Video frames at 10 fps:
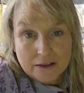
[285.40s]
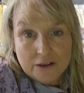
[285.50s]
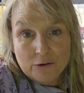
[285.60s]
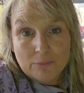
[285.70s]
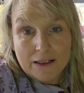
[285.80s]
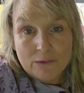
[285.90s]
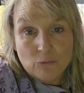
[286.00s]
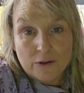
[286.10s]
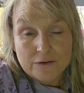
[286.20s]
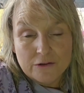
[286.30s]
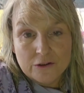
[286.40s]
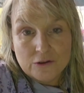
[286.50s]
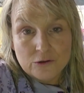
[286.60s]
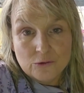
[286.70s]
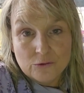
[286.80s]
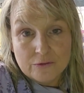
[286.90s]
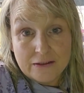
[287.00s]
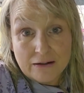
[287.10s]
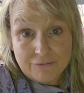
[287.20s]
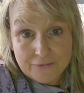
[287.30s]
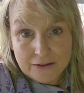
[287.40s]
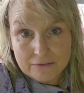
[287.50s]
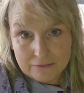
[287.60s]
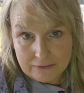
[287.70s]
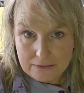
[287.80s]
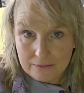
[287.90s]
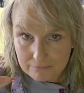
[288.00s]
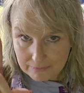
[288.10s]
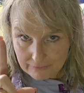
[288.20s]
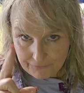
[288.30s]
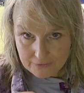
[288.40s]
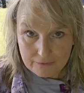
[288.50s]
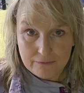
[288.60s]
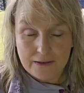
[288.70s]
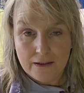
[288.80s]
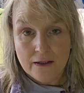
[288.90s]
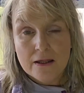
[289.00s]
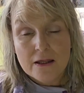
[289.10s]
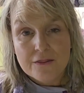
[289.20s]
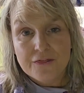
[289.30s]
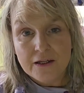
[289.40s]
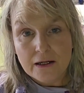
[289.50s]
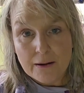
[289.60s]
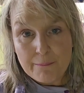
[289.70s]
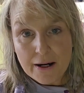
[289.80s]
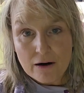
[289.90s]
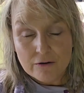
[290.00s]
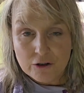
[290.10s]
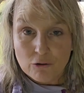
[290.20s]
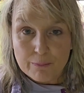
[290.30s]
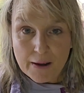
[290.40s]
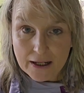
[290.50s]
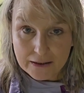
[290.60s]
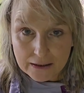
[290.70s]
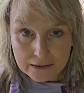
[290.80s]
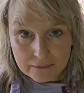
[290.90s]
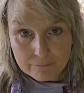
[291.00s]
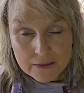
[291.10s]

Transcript: you might want to definitely think about your batting.